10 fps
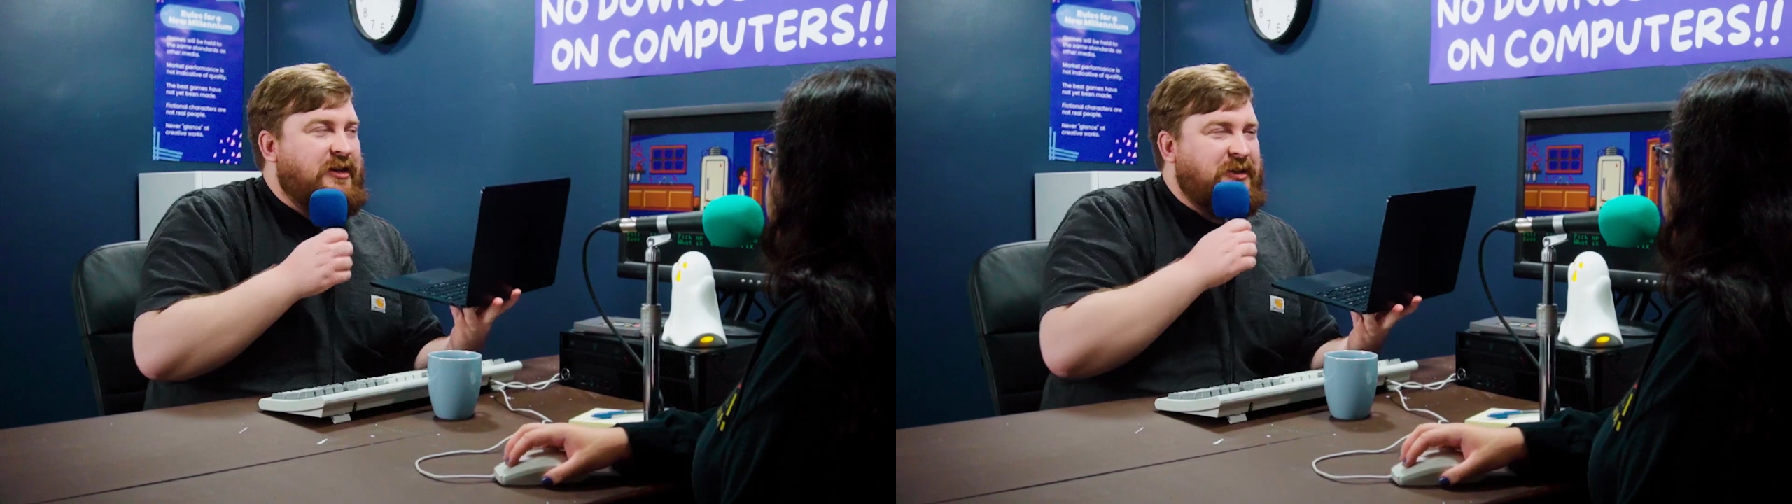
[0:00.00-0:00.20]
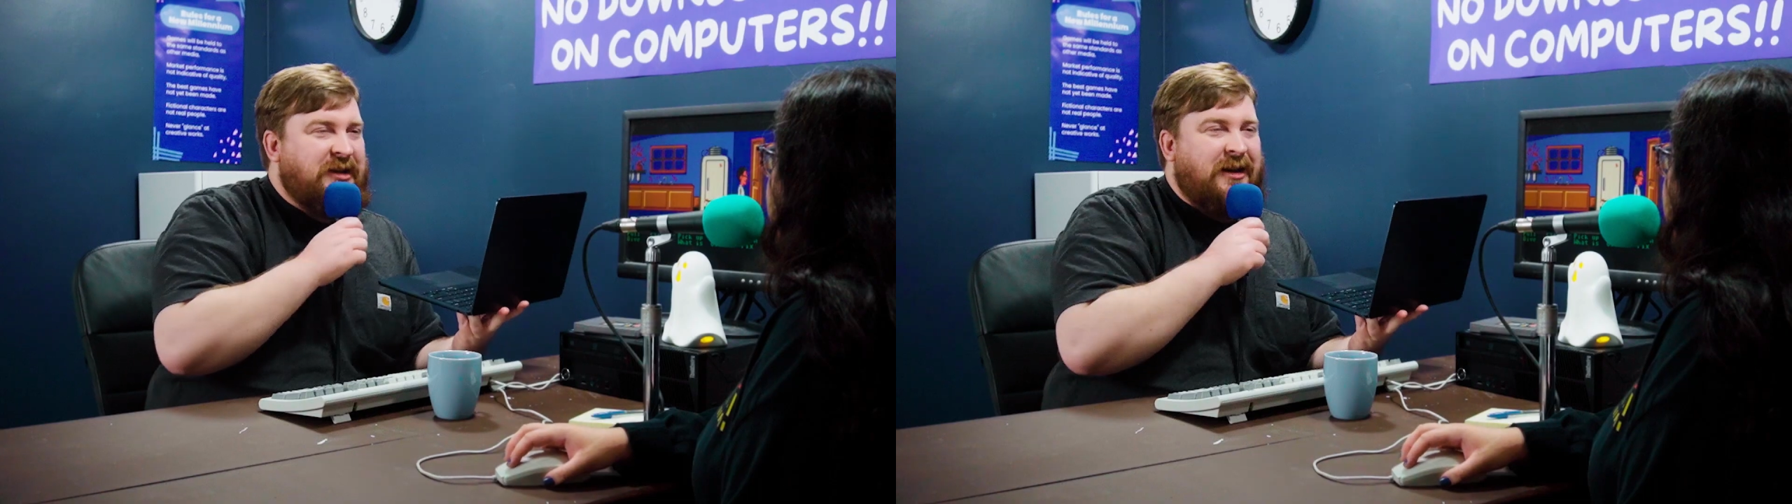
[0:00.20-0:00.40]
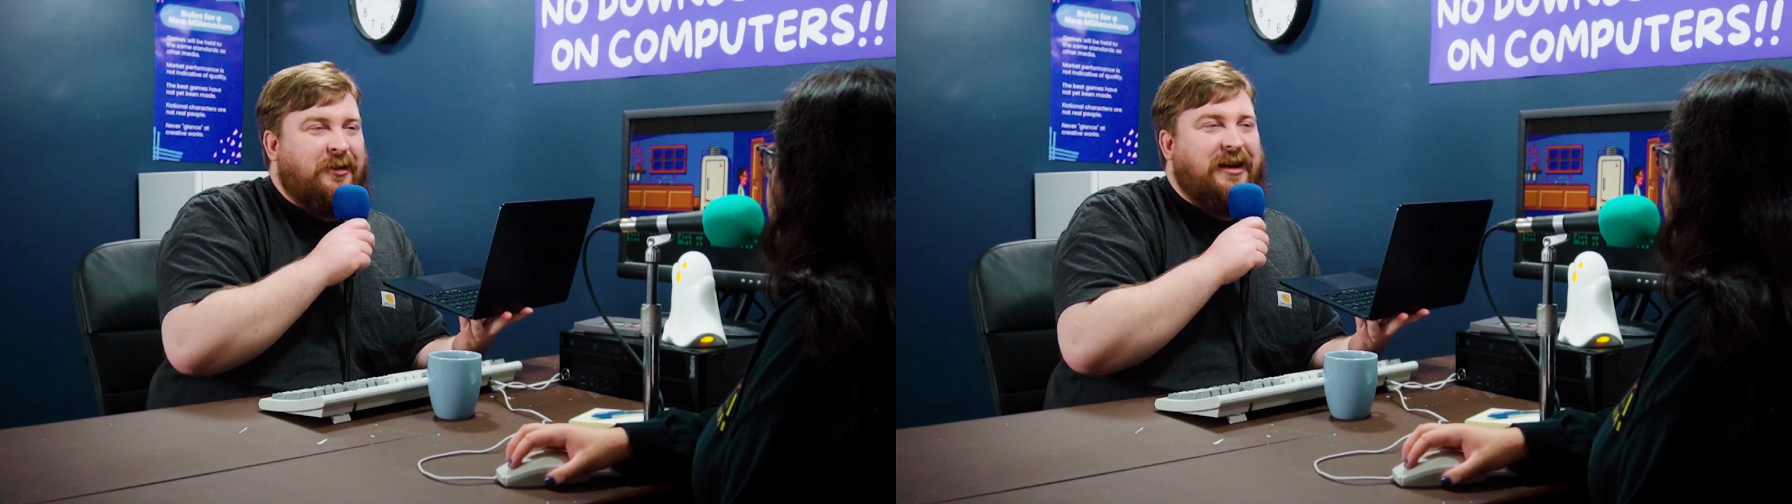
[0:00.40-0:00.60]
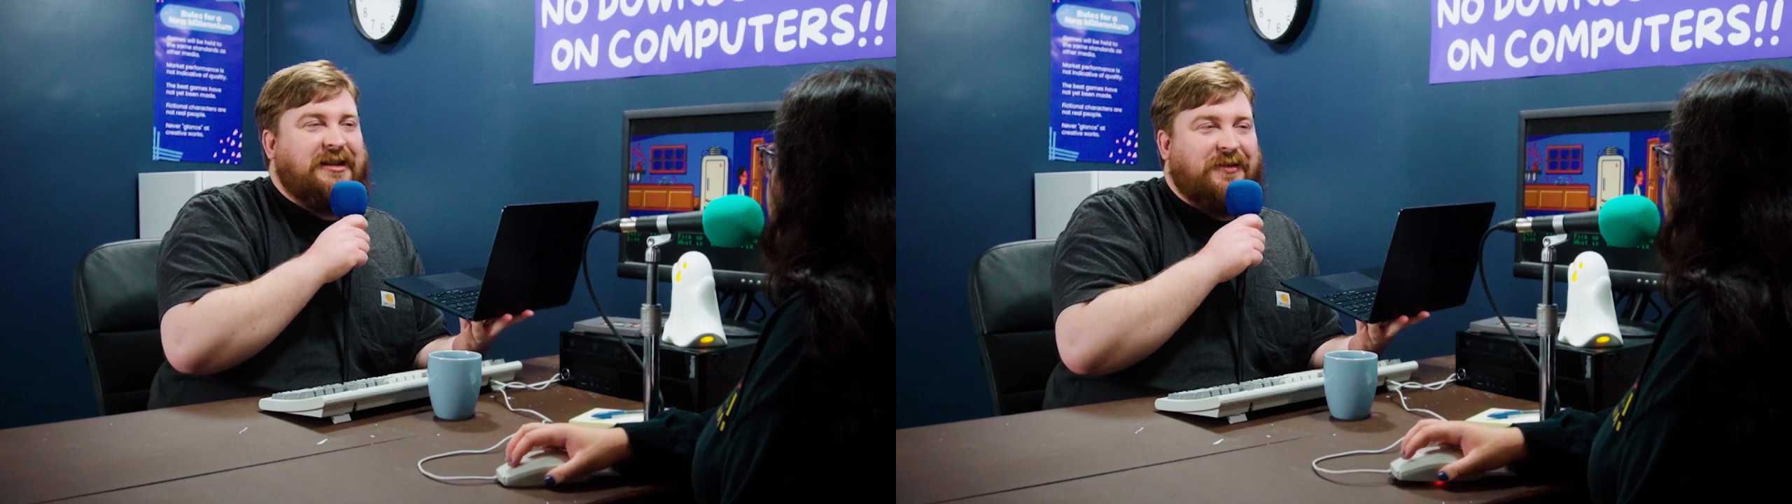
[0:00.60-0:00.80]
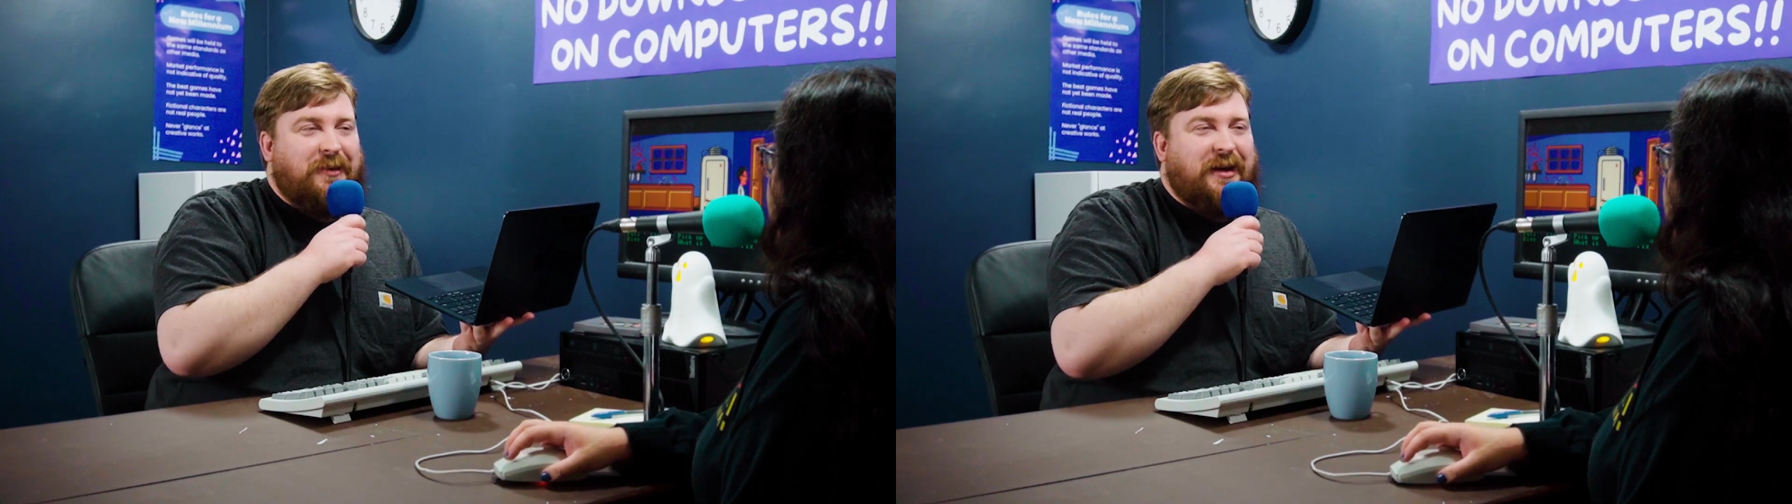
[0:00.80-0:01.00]
So he's talking about
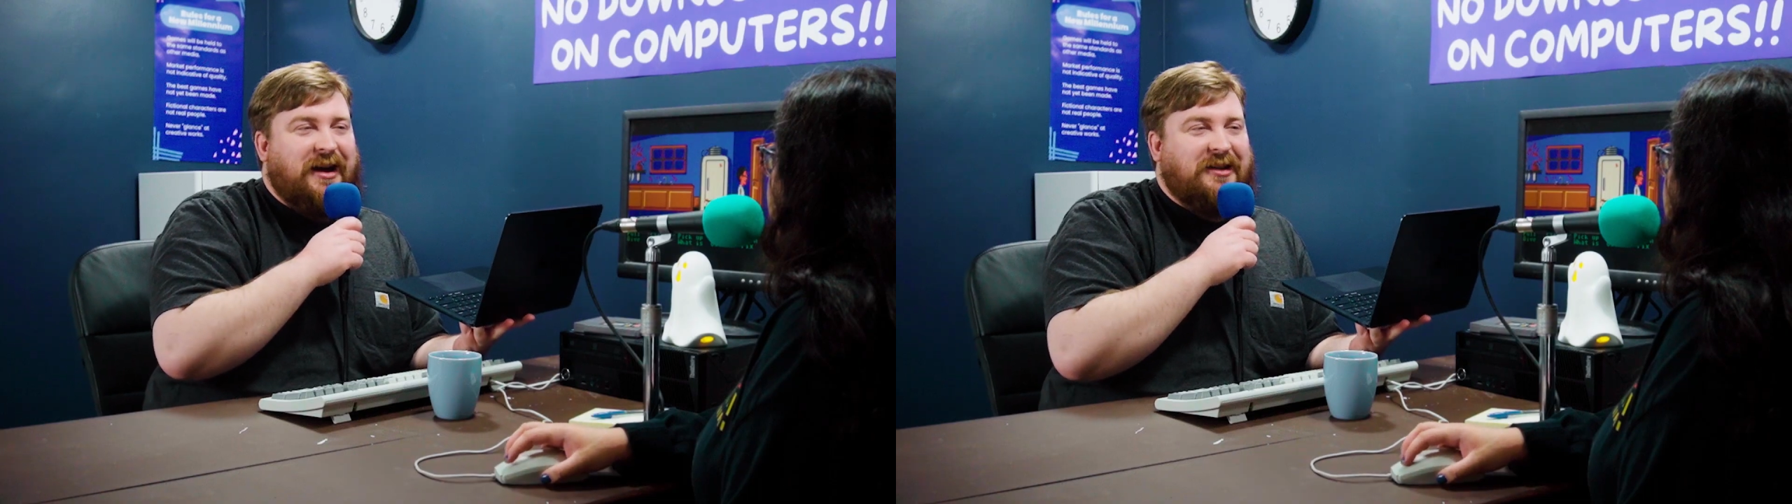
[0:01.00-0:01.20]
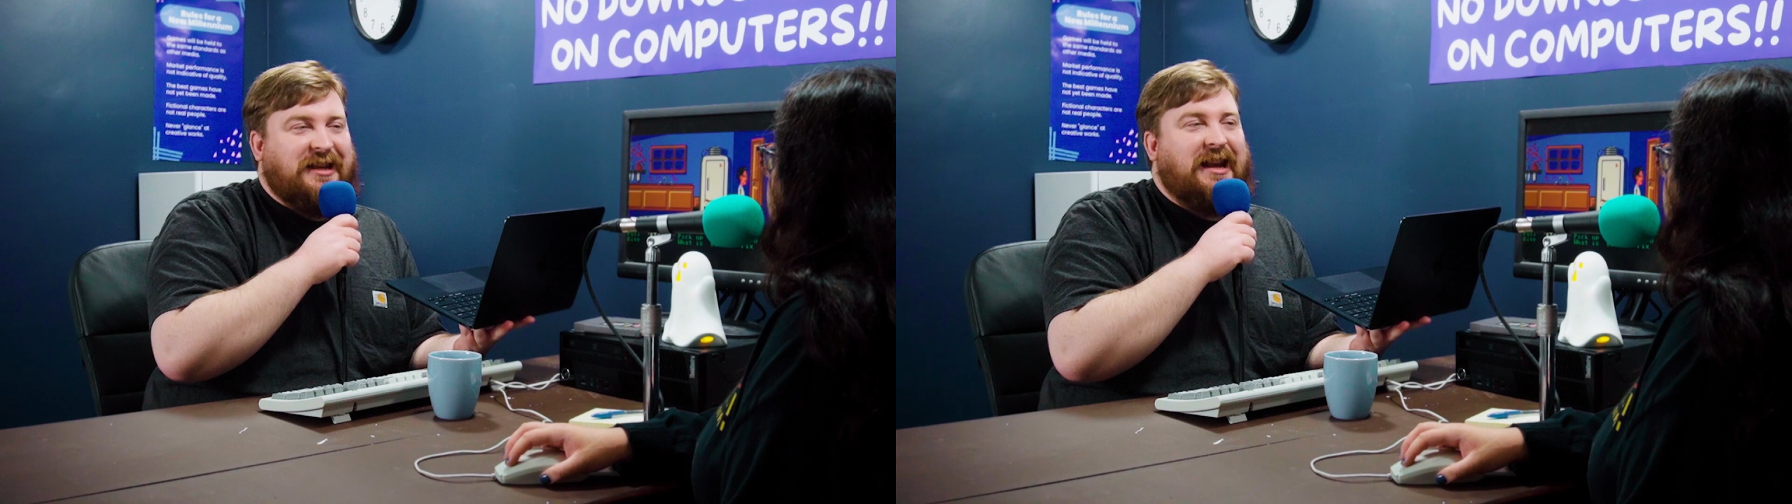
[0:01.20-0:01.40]
Age of Empires,